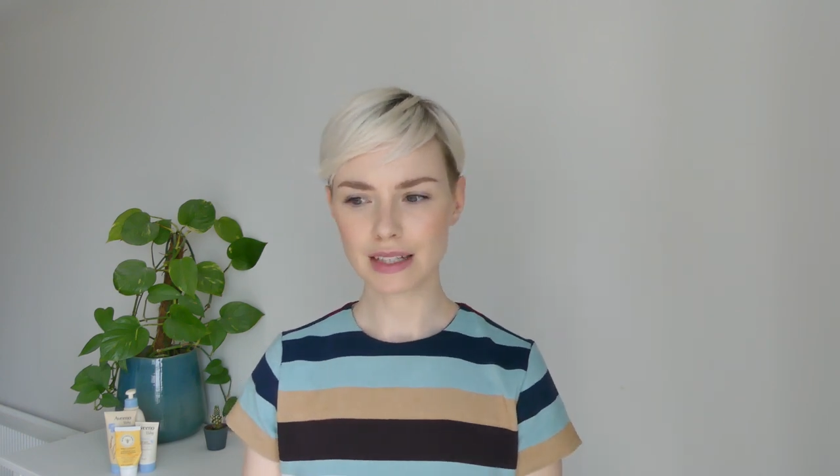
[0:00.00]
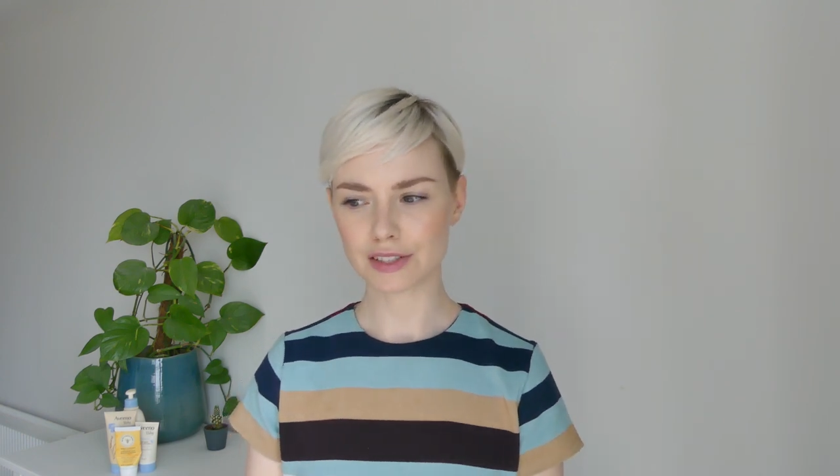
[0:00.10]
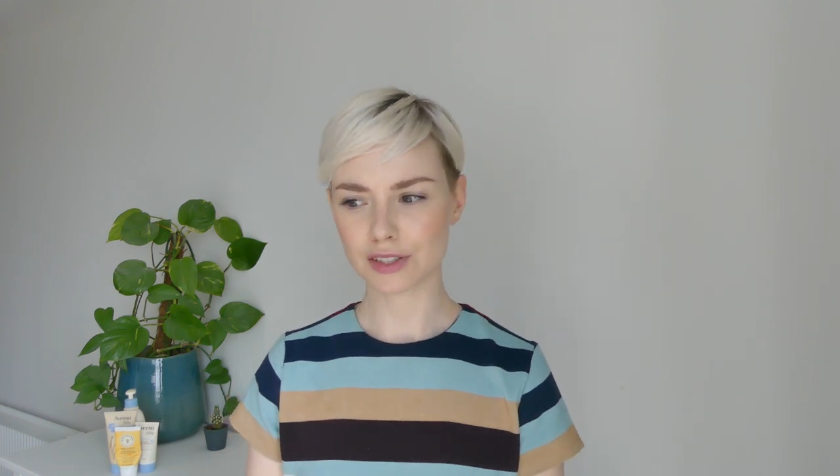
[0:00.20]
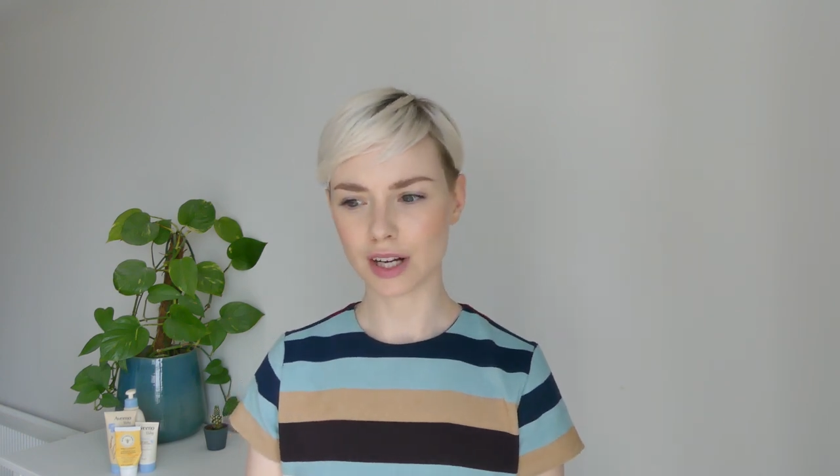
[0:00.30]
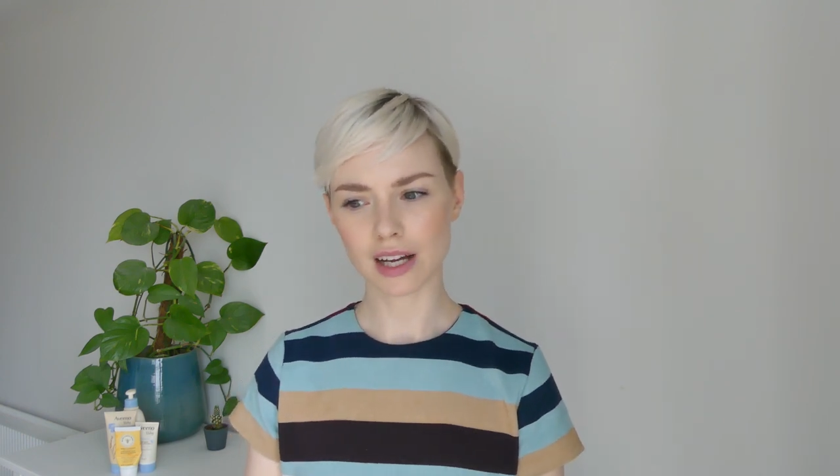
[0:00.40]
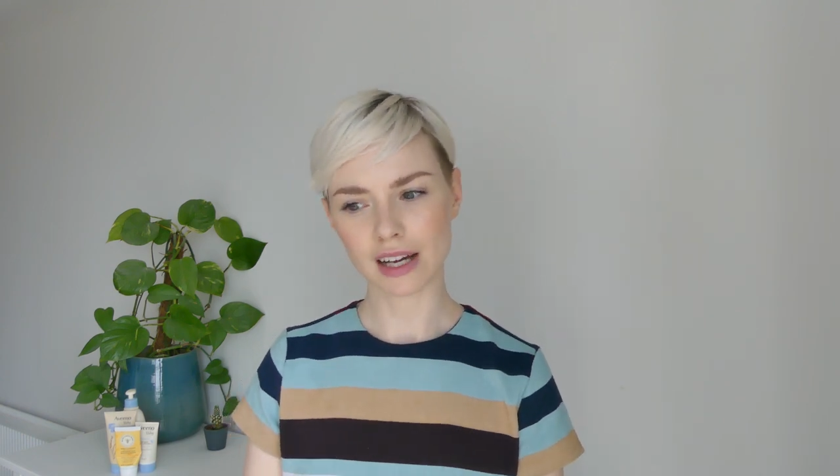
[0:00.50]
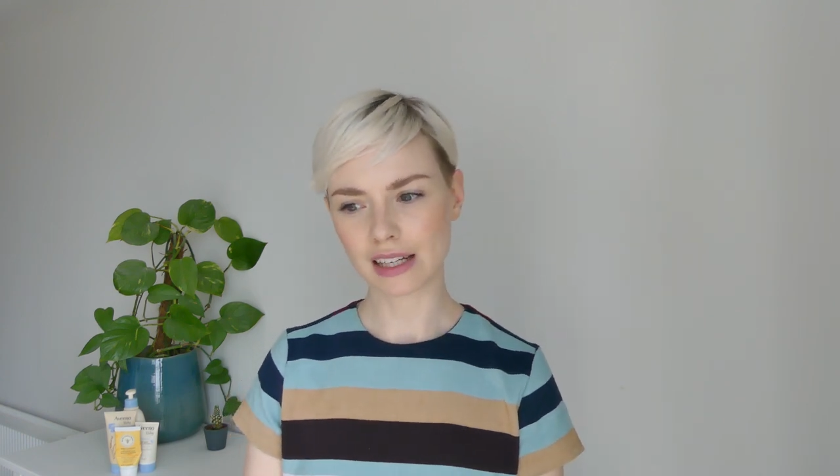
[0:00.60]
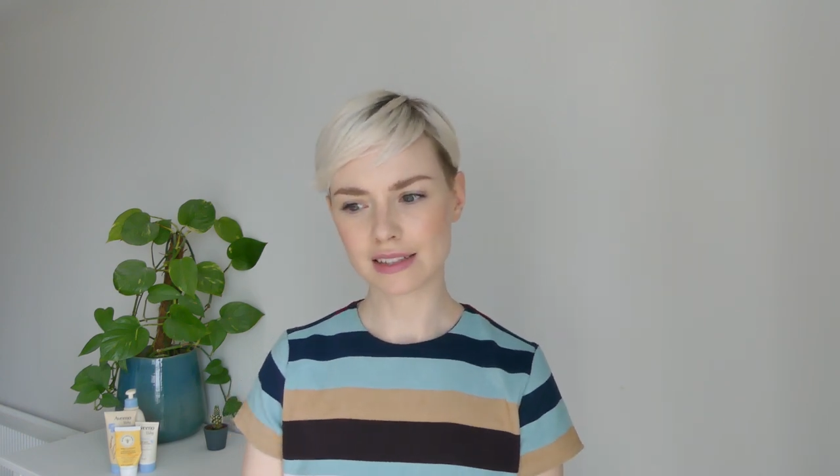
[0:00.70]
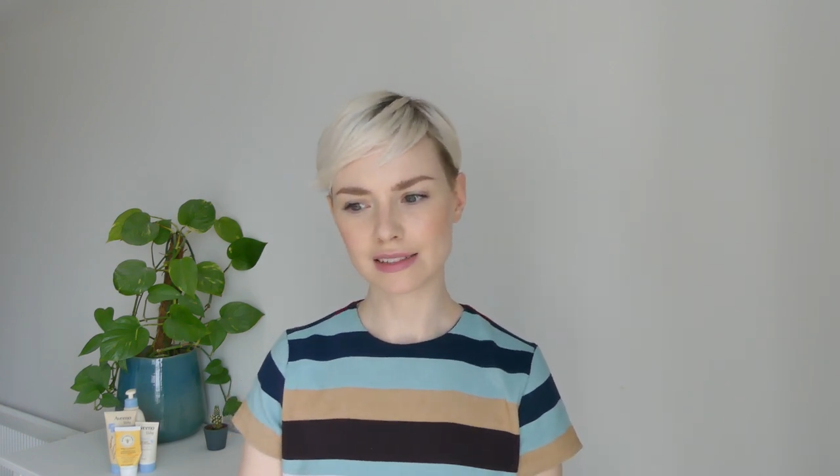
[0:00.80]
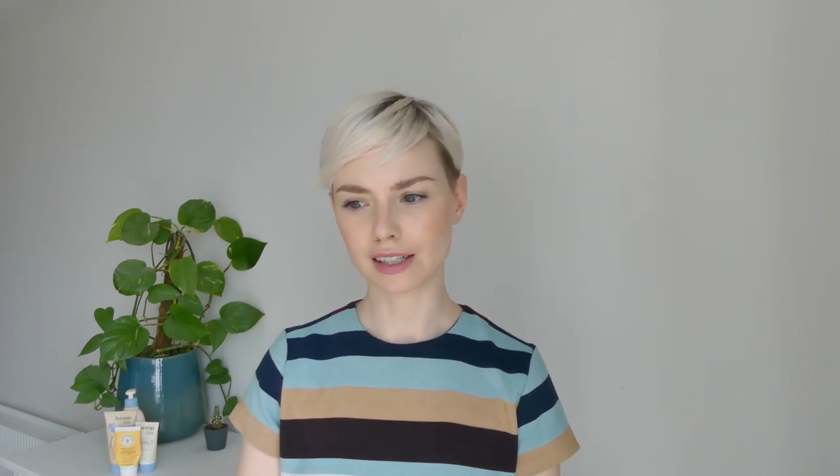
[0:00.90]
So I
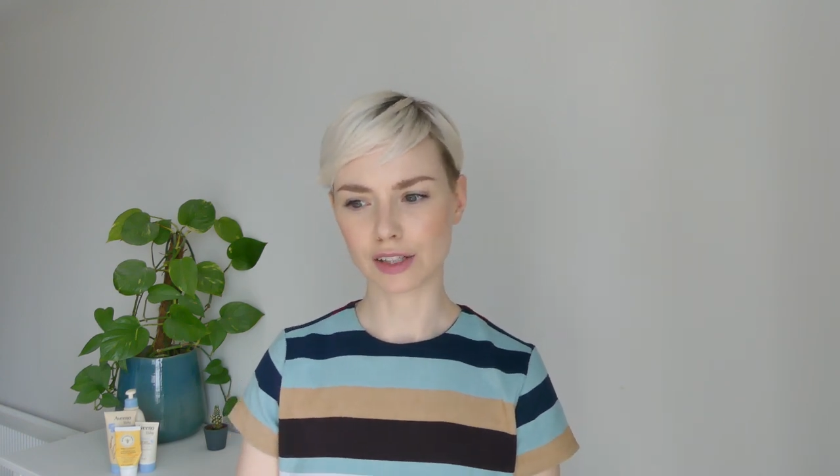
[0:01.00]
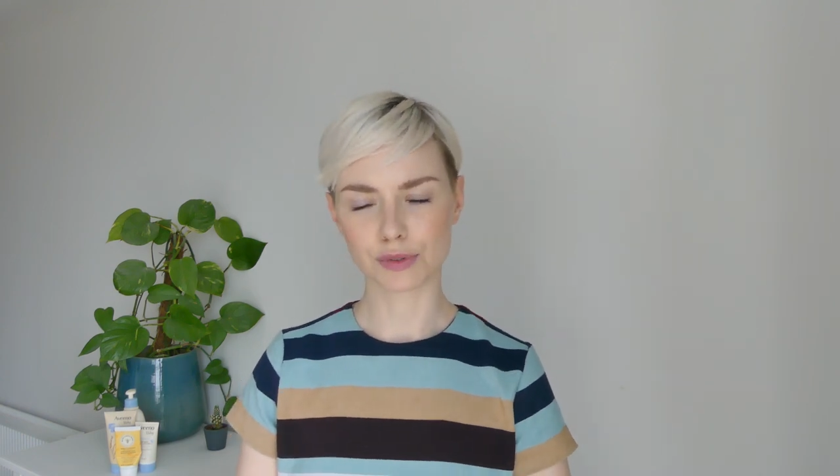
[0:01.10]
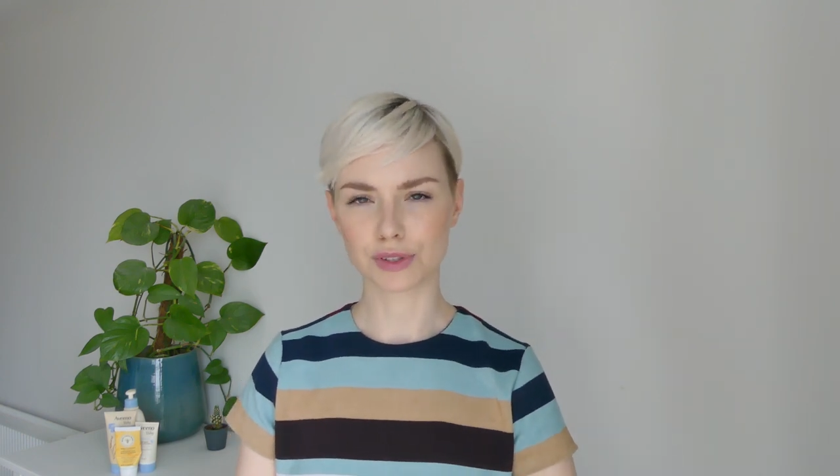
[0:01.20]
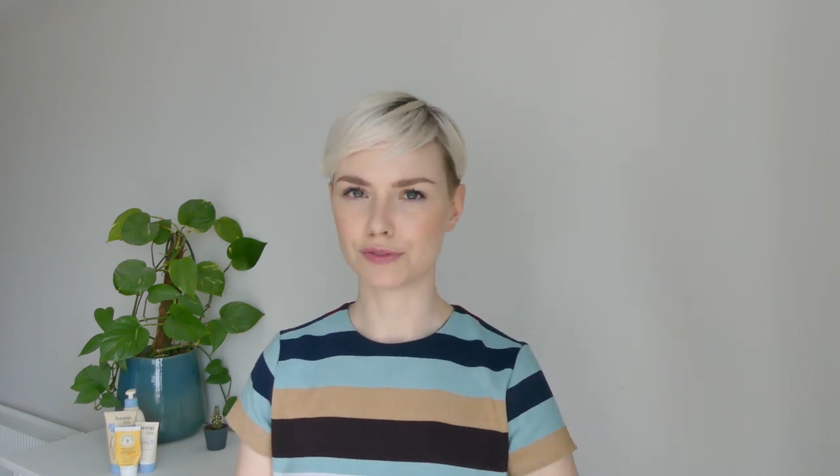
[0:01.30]
kind of stuck with a